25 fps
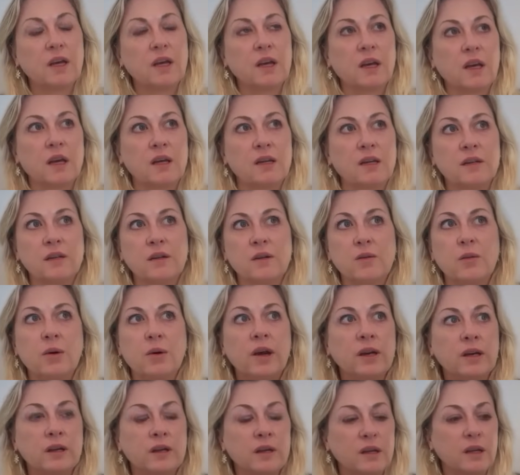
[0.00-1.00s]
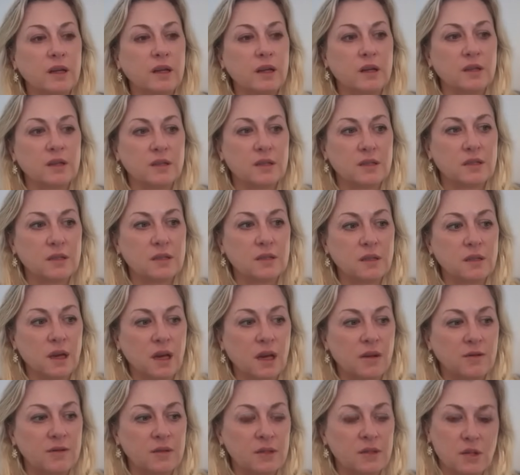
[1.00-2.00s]
And in a way, like I
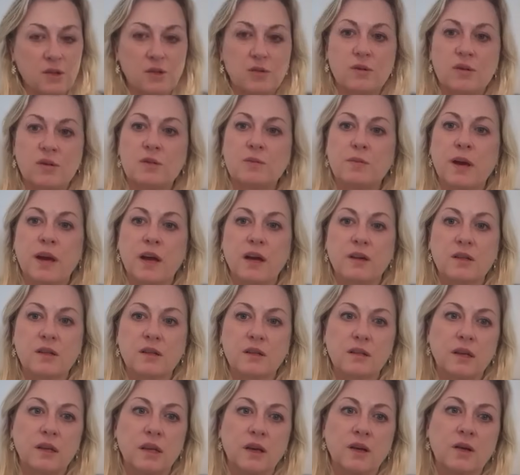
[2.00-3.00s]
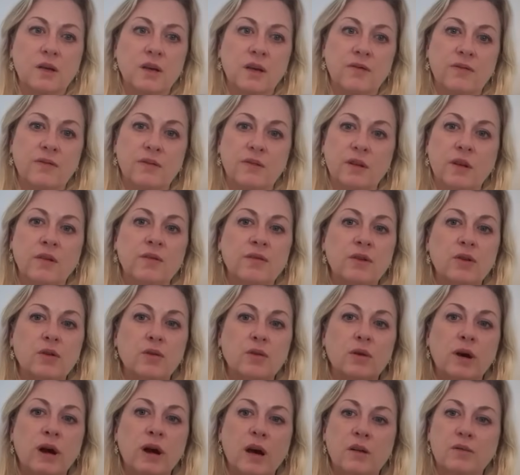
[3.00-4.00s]
have such respect. Like if
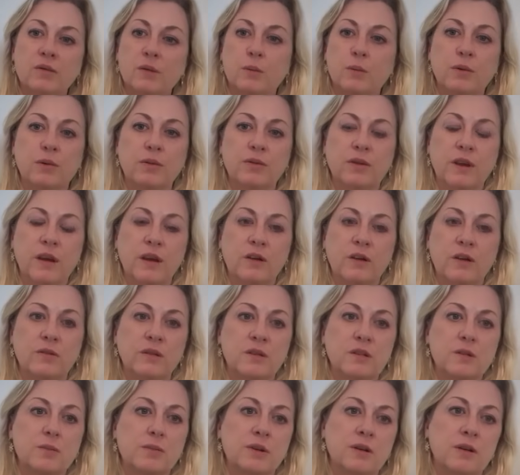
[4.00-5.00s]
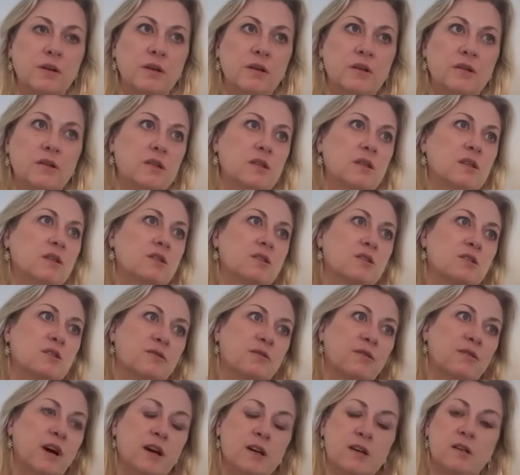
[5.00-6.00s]
you have a profound experience that
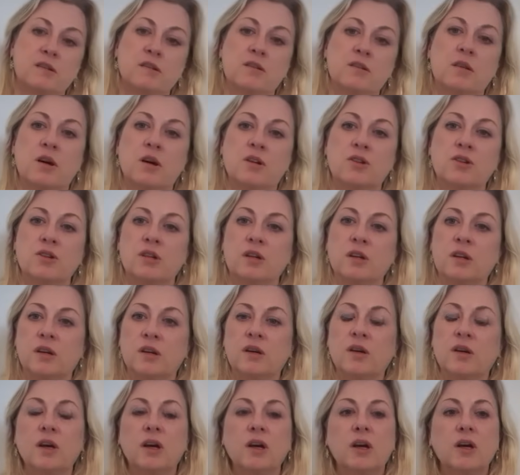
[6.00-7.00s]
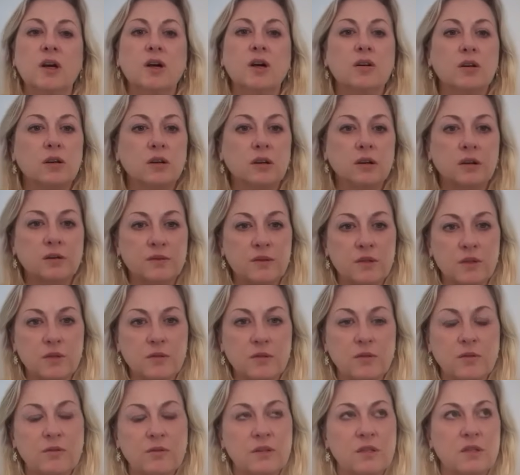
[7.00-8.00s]
defies logic or gives you
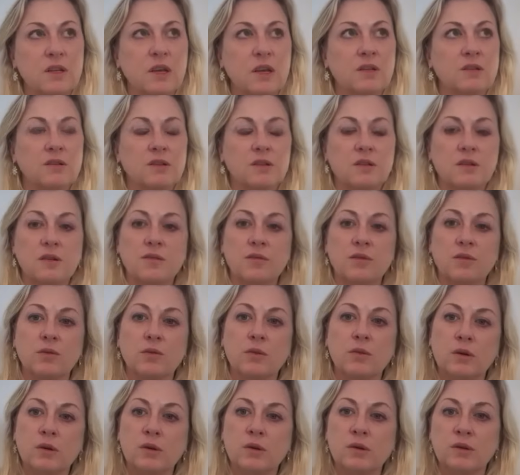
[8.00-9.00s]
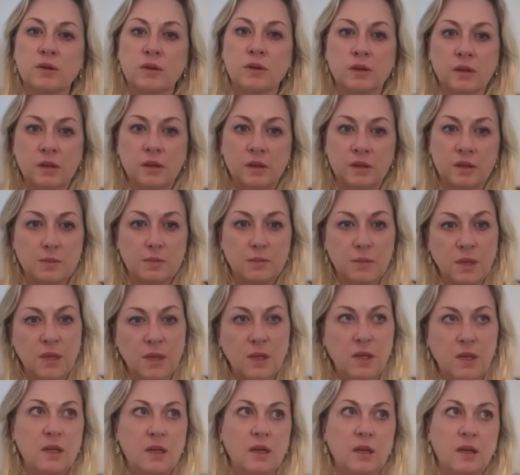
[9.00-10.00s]
a sense of the world and its
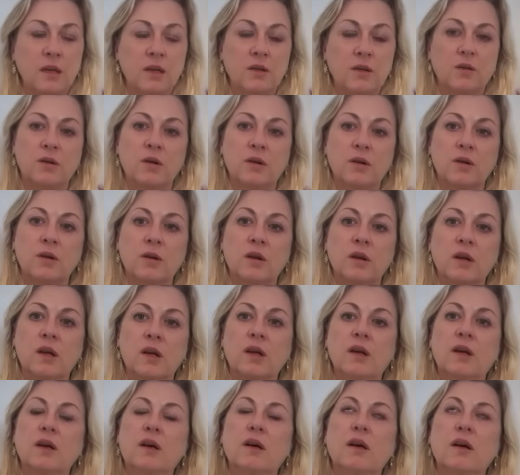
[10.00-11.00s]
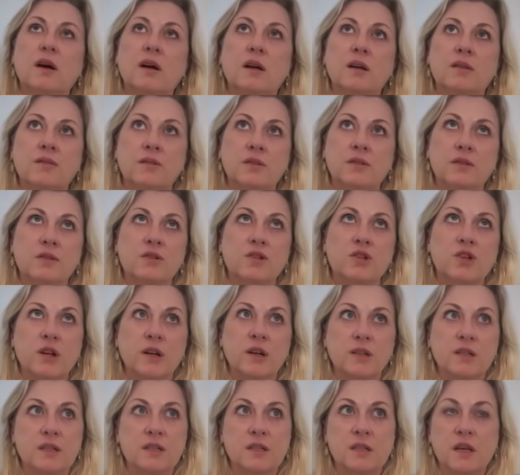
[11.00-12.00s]
meaning, or kind of a
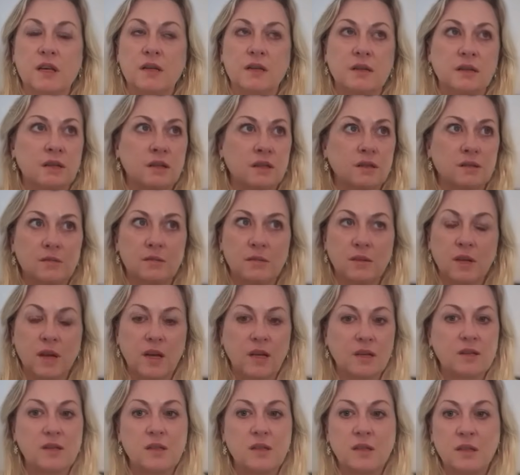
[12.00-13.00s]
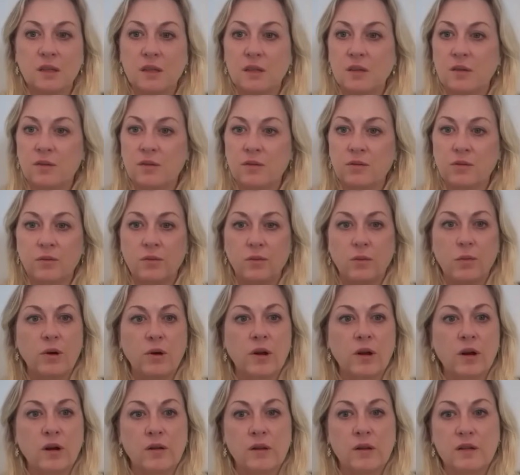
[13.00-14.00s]
transcendent idea of what
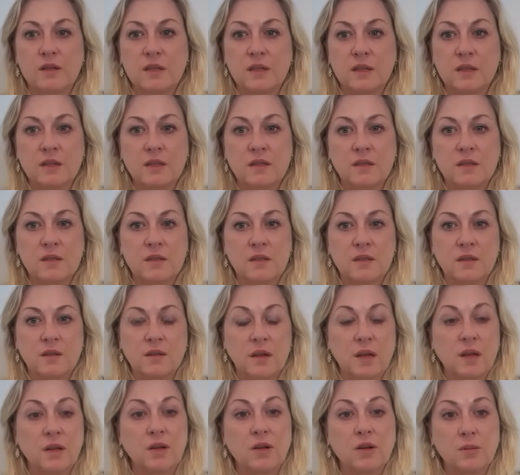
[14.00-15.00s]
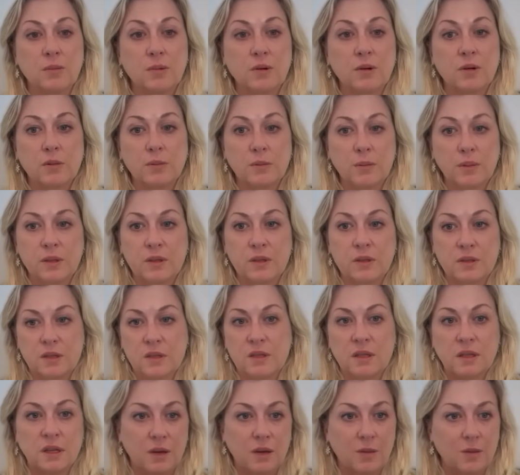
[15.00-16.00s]
all this is, and your
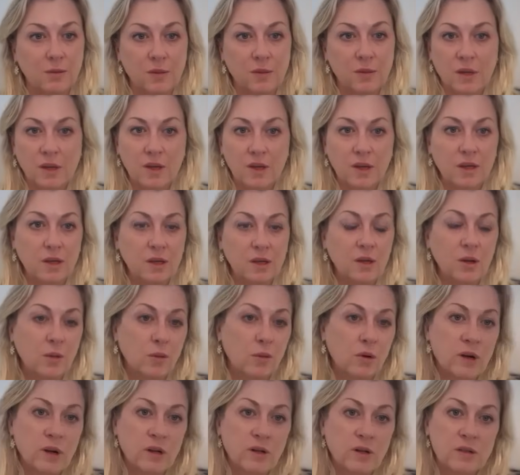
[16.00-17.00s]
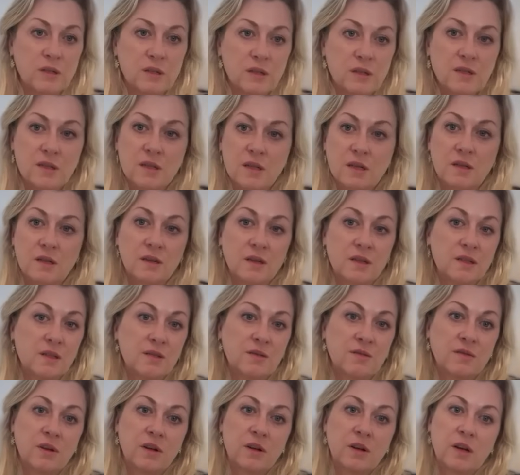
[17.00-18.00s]
purpose, like, what else is there? That's a
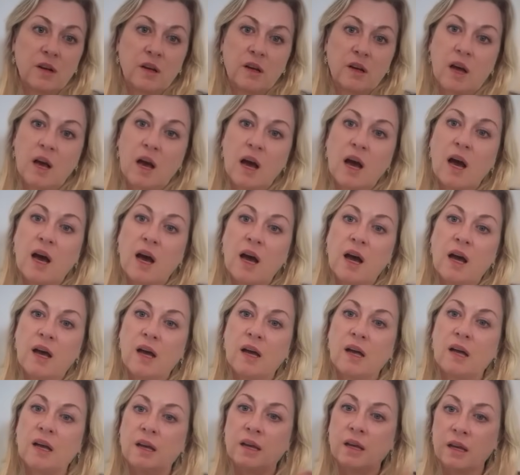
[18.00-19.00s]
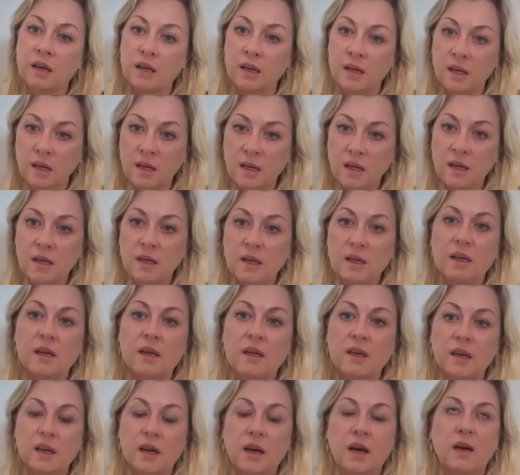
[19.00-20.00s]
very high
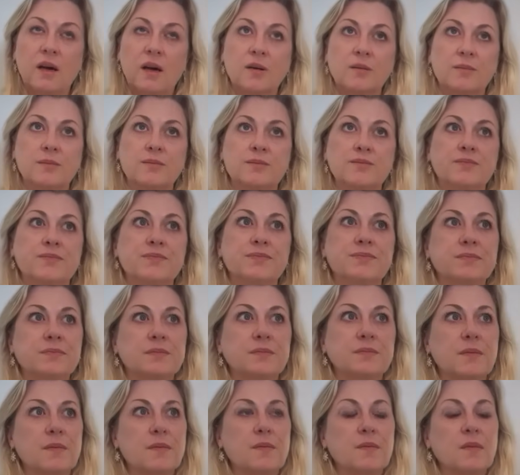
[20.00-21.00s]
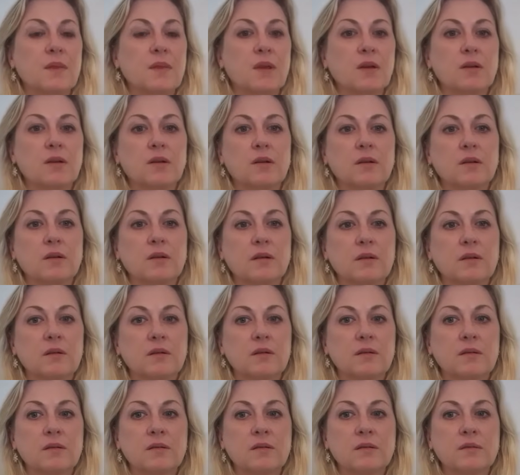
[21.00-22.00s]
um,
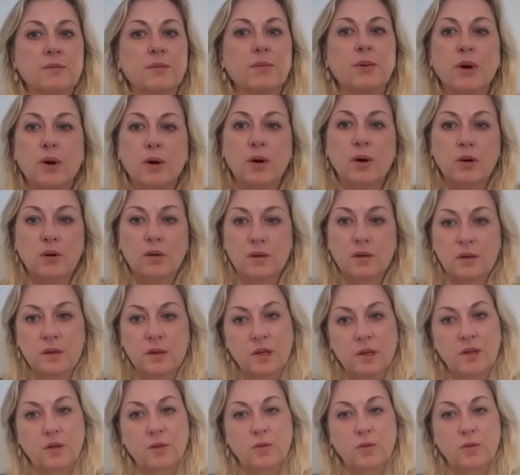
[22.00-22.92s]
pull in the